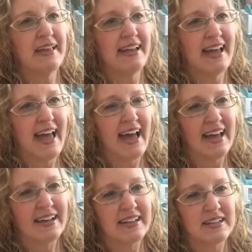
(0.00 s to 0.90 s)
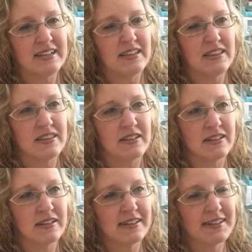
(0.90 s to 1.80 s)
and I added
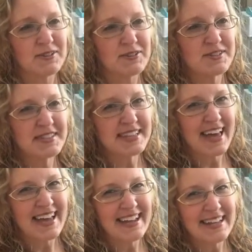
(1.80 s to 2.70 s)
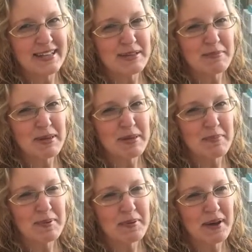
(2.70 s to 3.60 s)
the little skating
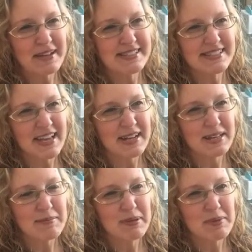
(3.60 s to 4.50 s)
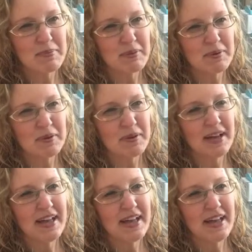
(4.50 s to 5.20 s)
people, ice skating people,